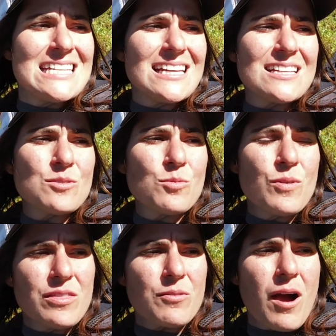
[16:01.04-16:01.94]
to get to
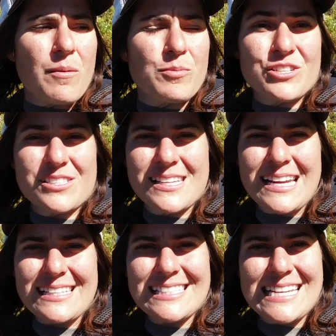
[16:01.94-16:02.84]
Winthrop, which is the
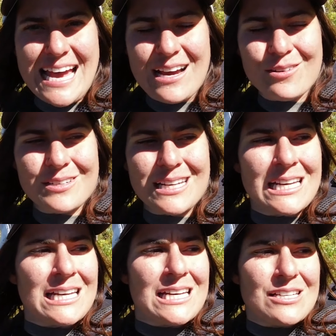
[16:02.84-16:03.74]
next town,
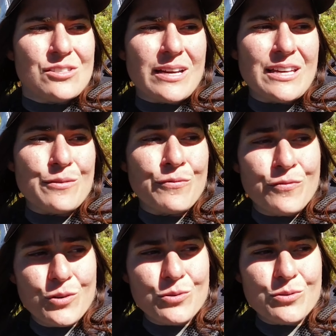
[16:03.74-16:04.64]
so I can get
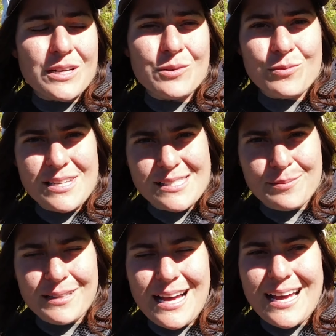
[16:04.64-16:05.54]
food and
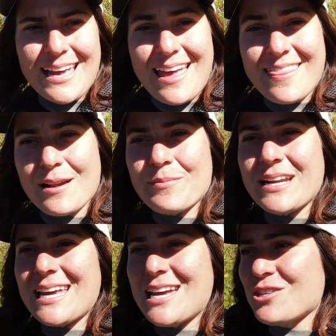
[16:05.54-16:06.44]
resupply, and then I'm
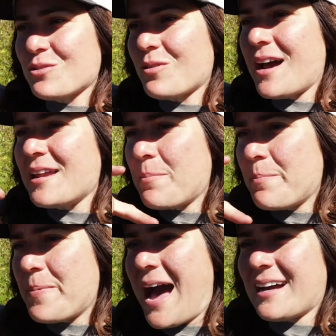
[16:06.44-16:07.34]
gonna hitch a ride
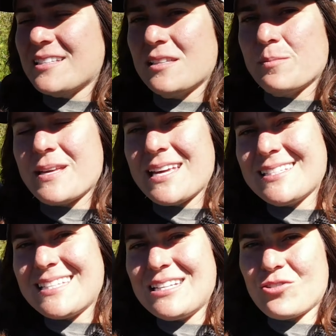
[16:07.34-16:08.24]
back to the
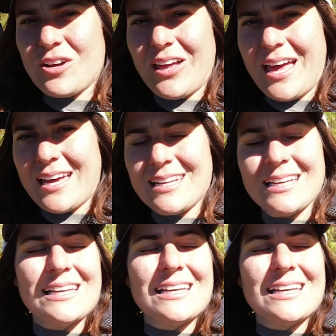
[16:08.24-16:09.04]
PNT trailhead.